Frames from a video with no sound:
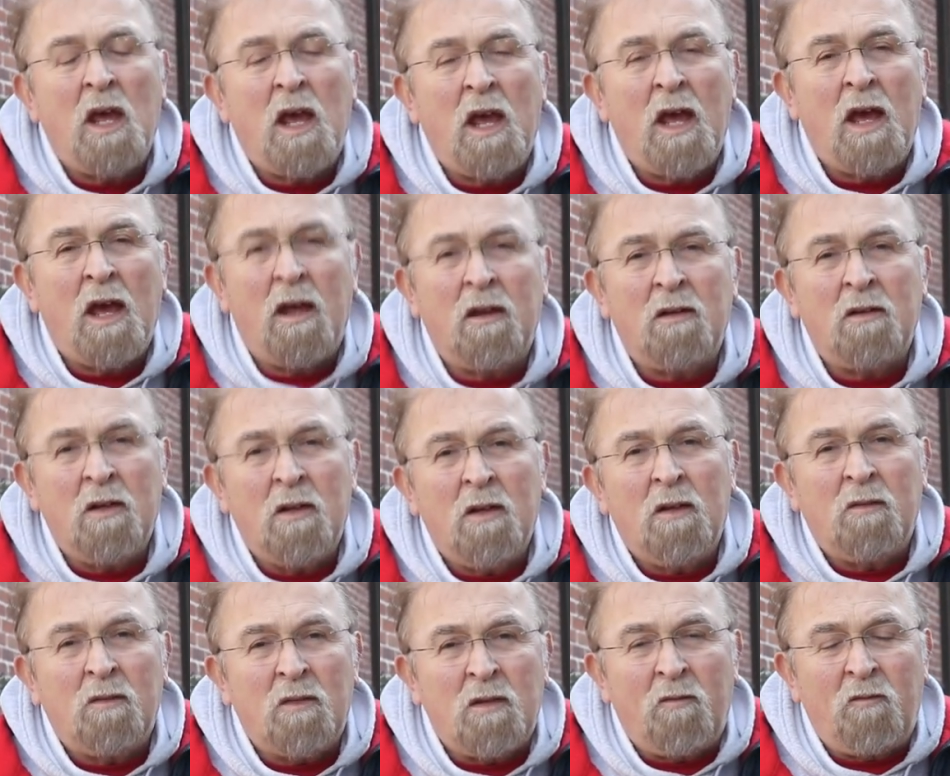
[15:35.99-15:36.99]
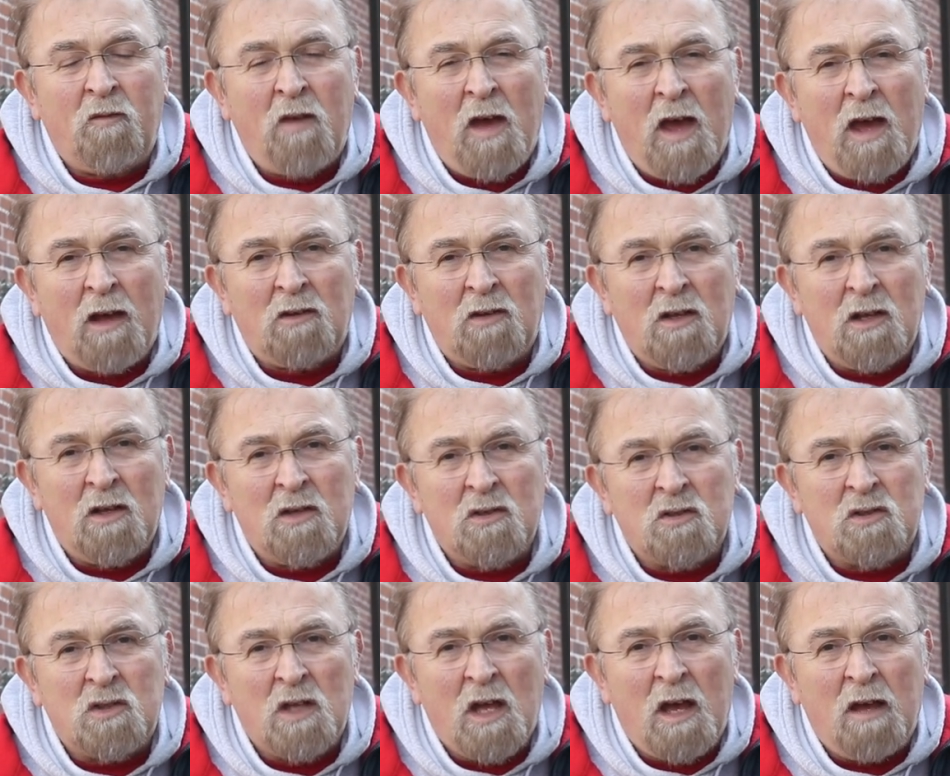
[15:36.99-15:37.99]
And the fact
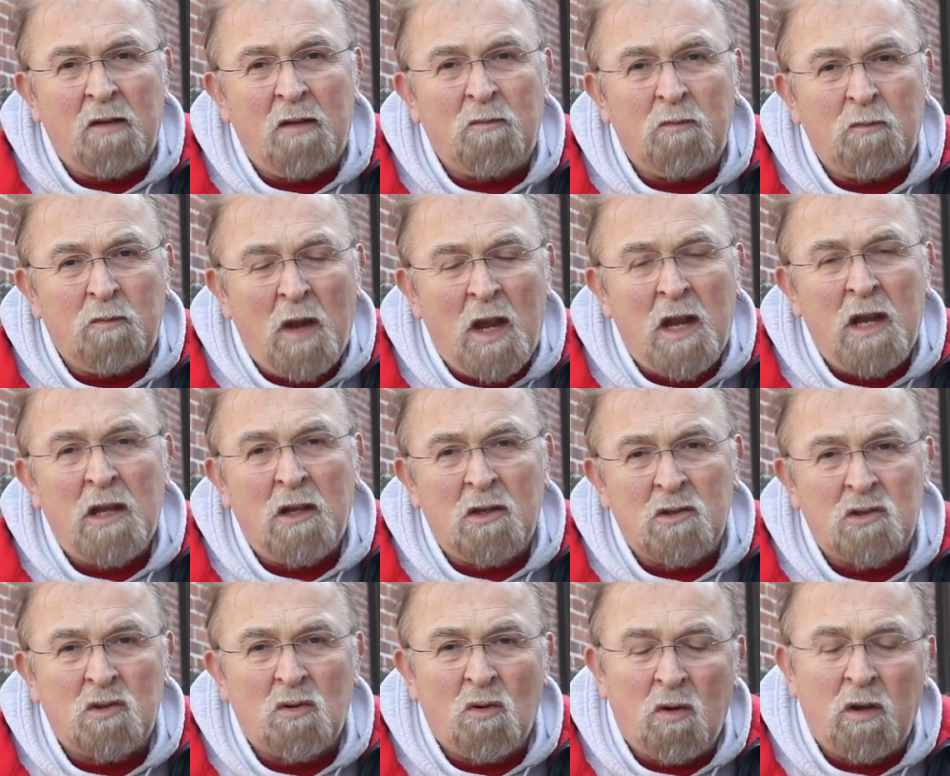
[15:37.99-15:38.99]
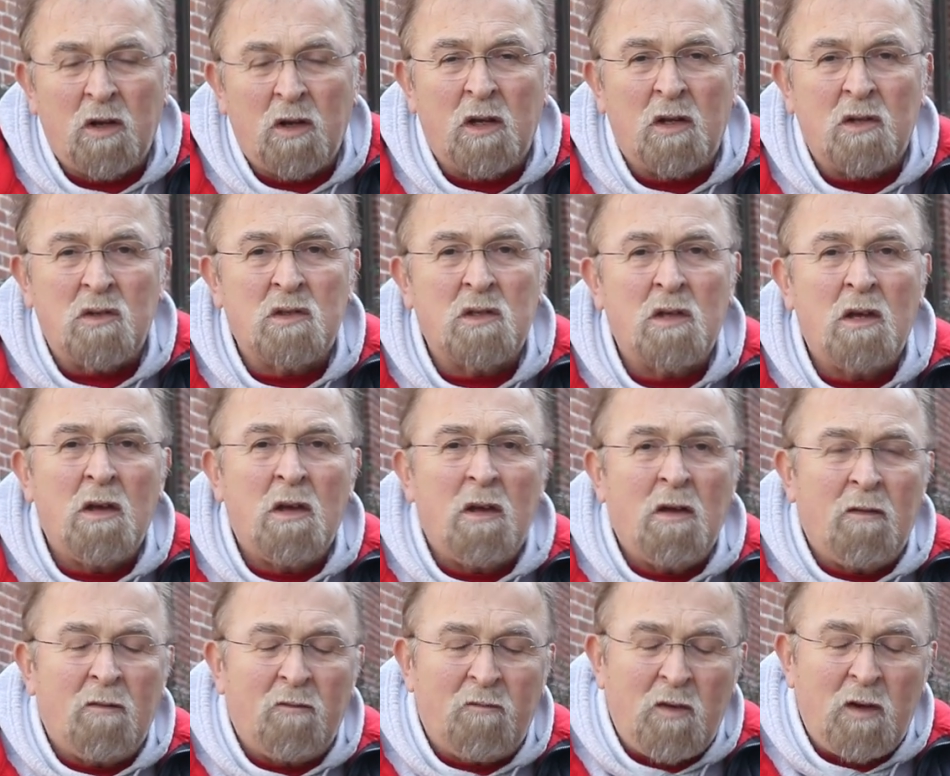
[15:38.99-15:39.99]
is that many historians
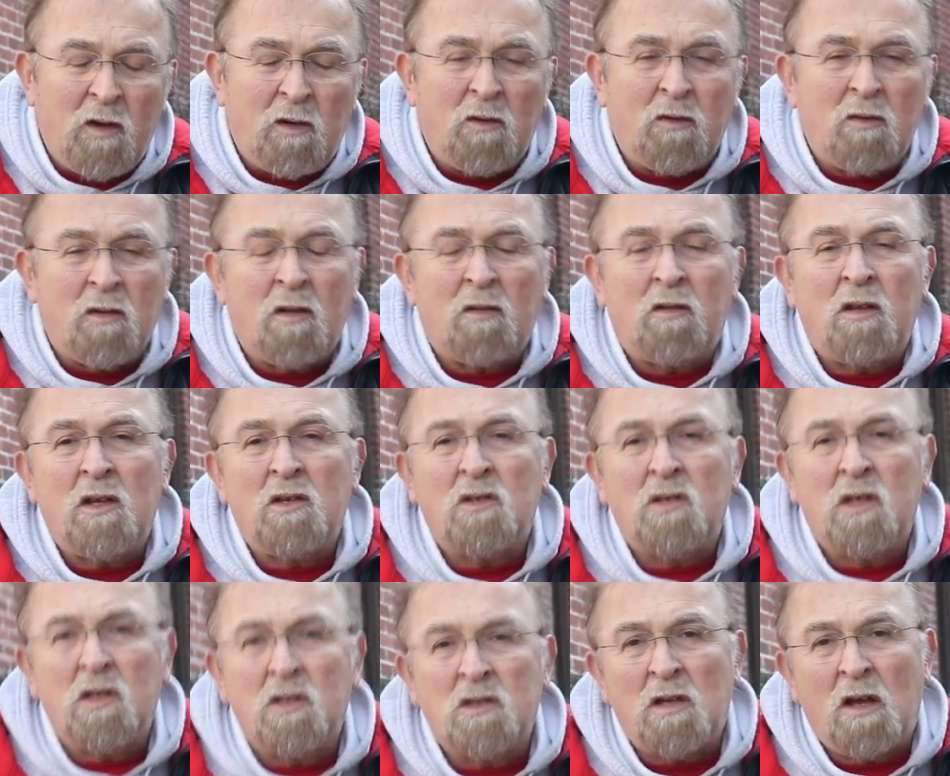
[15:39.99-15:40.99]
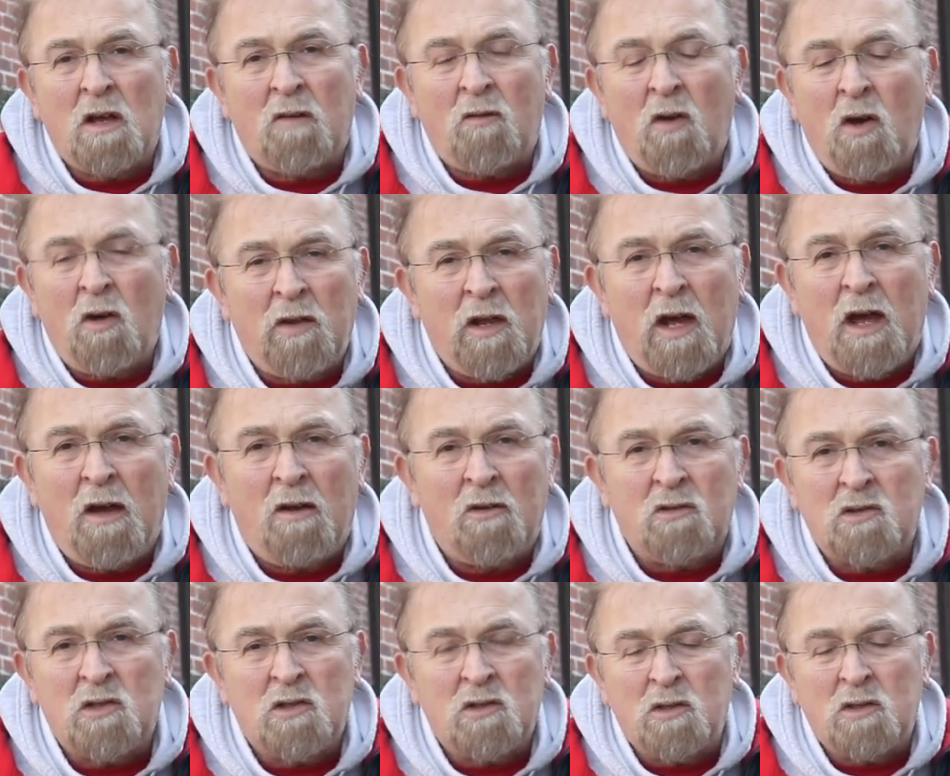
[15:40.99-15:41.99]
figure that this is, of all the
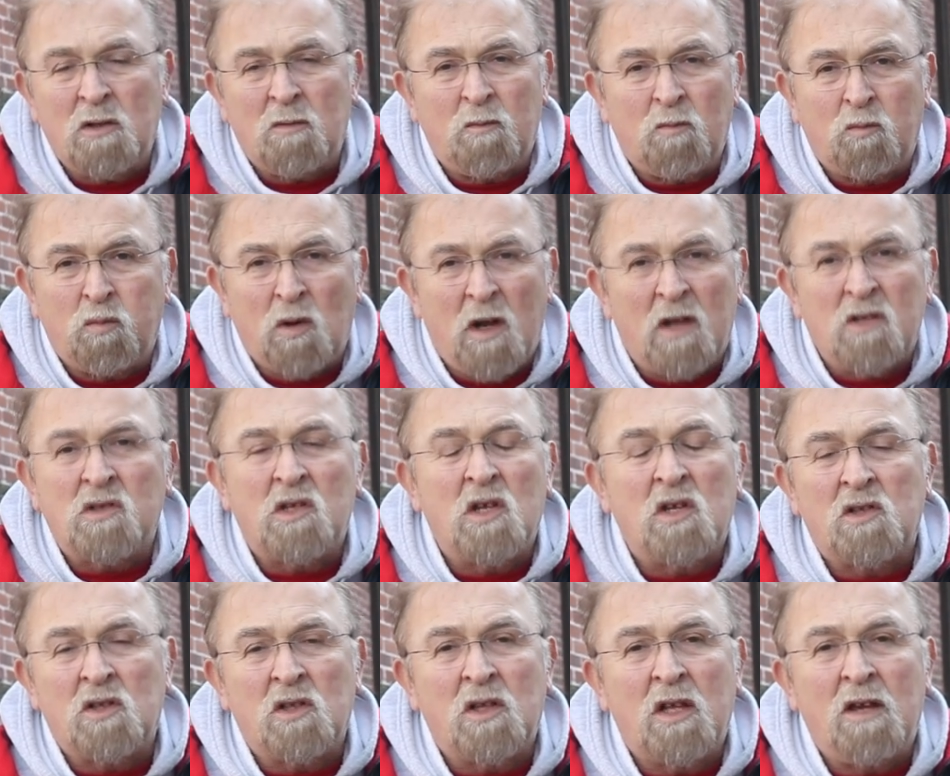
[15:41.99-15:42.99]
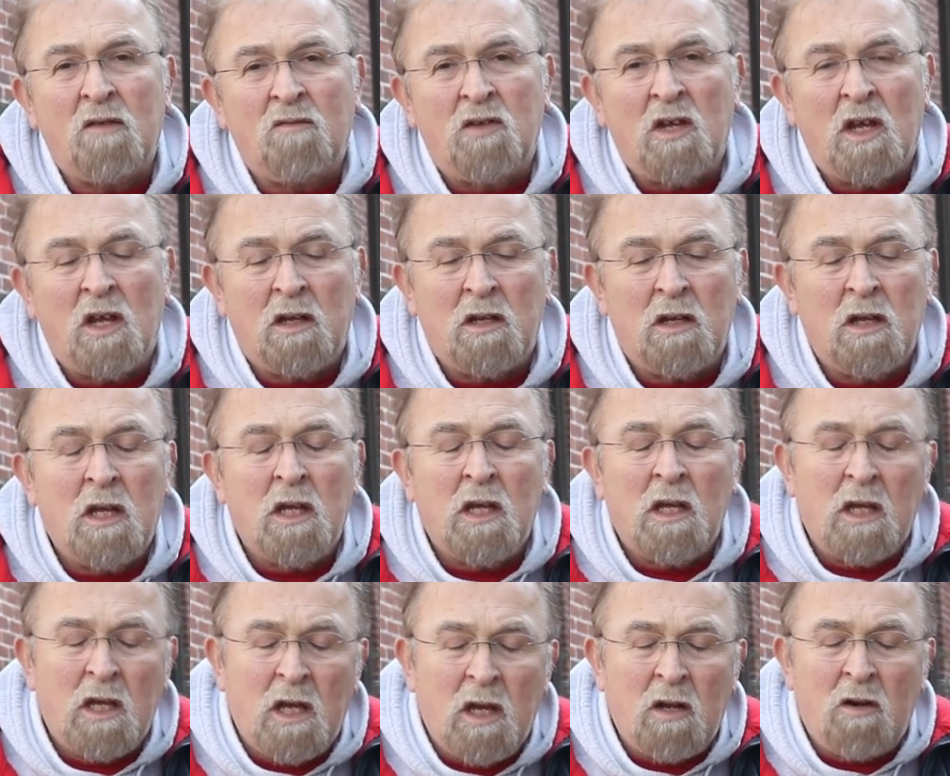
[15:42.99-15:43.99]
houses that presidents lived in
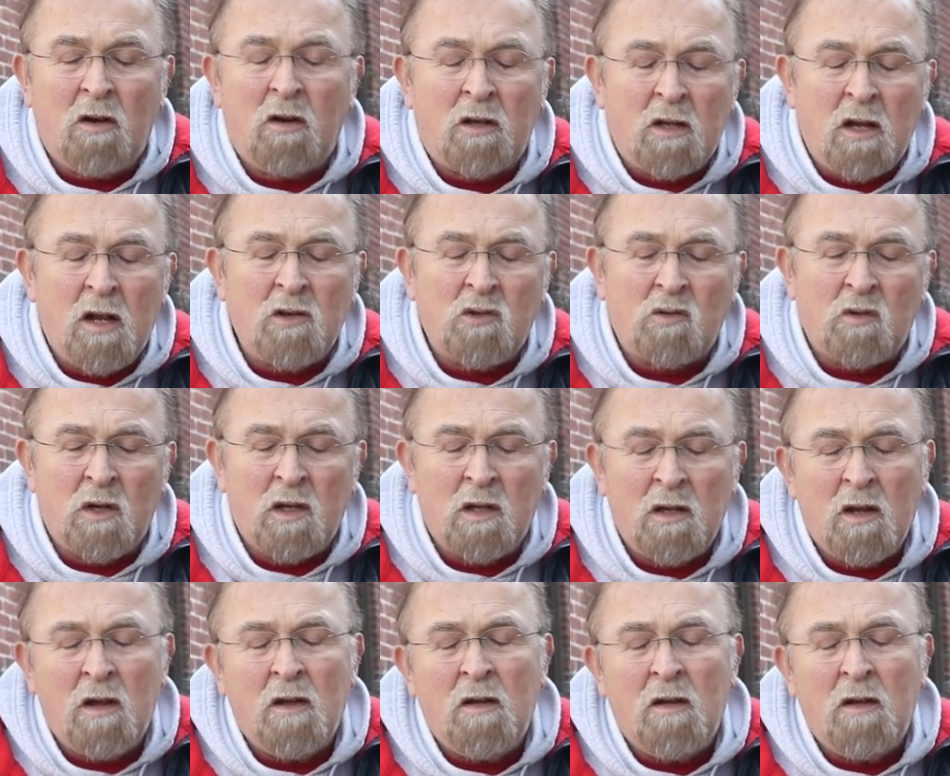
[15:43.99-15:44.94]
our country,